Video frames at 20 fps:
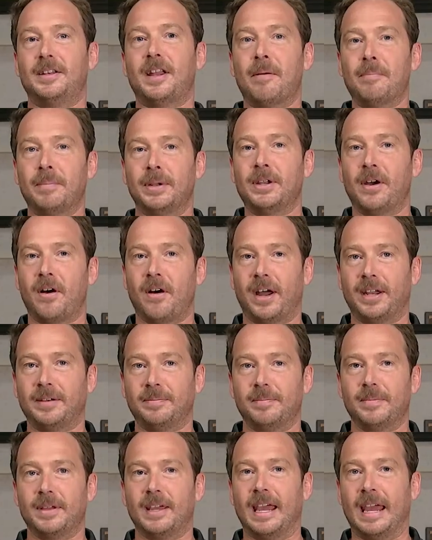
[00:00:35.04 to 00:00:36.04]
Number
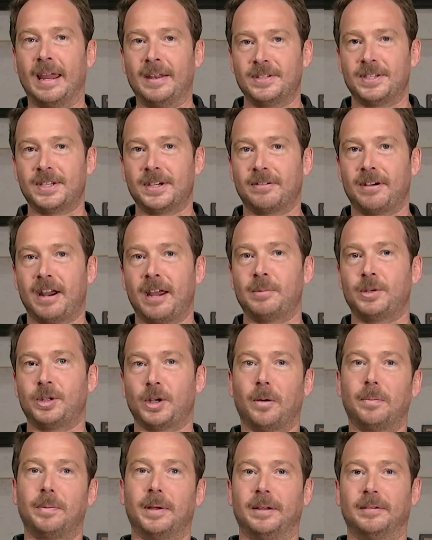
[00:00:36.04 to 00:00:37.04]
9, Instagram
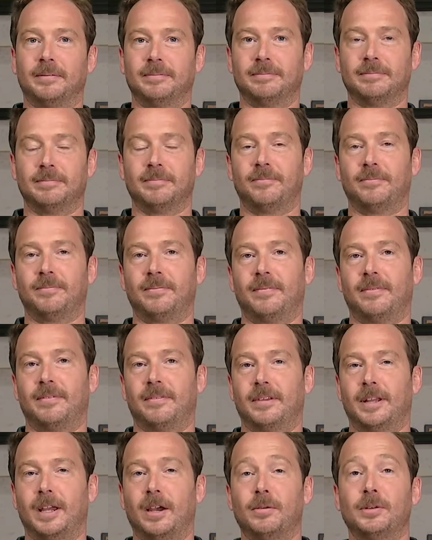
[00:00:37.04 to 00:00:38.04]
shopping.
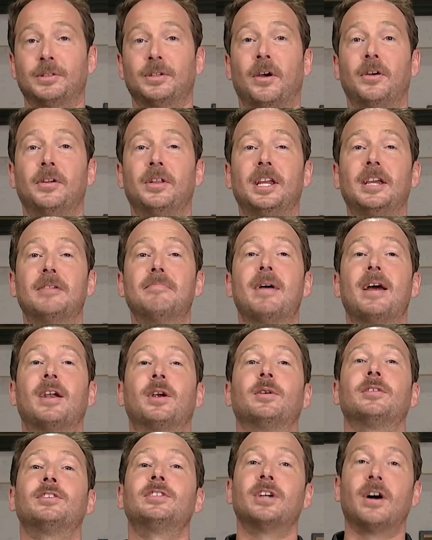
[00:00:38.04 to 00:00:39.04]
Now, it was only a
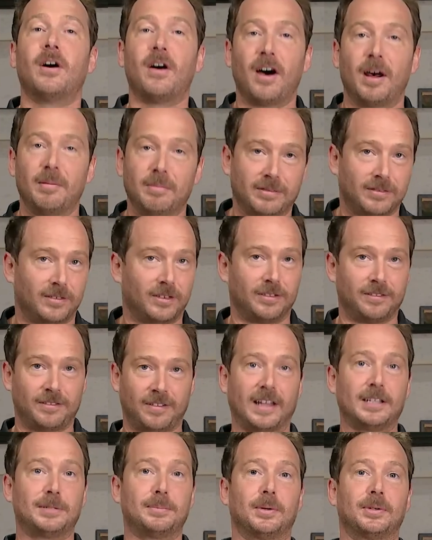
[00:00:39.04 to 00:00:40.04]
matter of time before
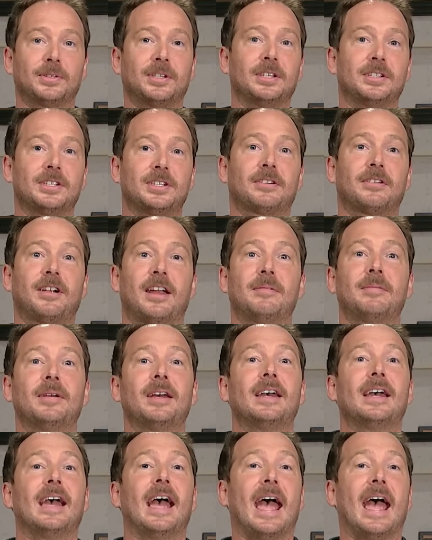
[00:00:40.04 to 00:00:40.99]
Facebook's Instagram